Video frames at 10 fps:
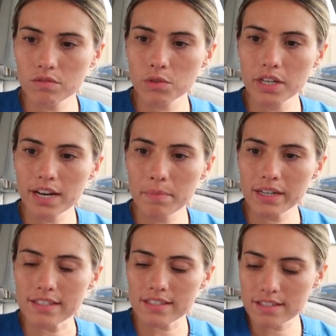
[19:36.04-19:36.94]
49
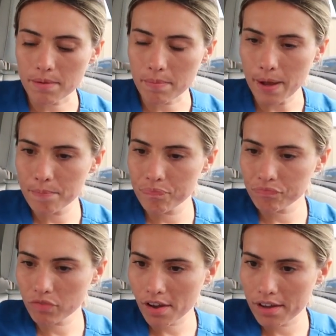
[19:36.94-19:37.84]
minutes, that's not bad.
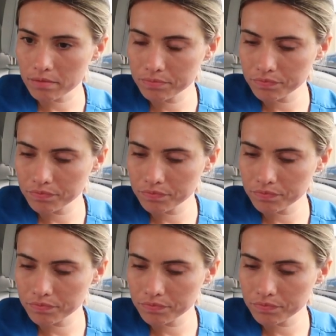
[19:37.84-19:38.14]
Okay.